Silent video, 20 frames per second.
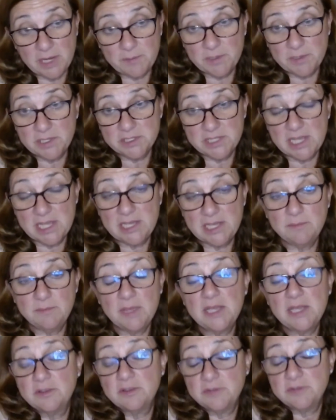Because they can
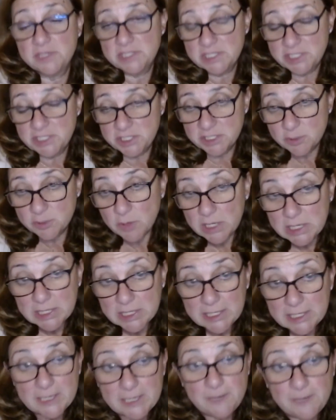make their decisions
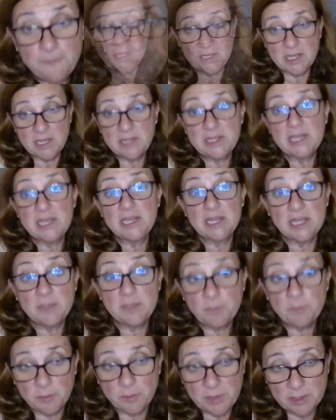quickly and they can
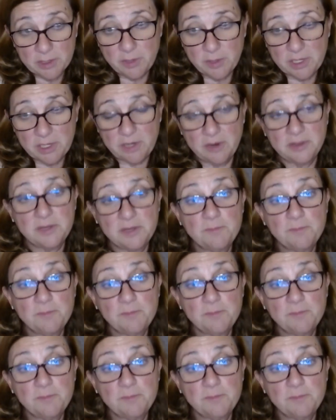implement quicker.